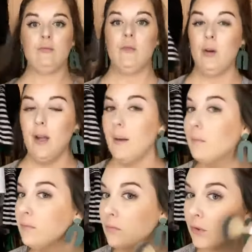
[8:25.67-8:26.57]
Okay,
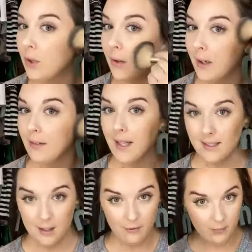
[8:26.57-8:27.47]
so there, that's
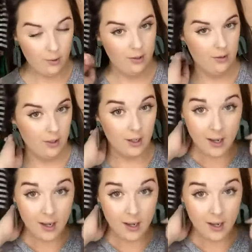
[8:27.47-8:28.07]
it for bronzer.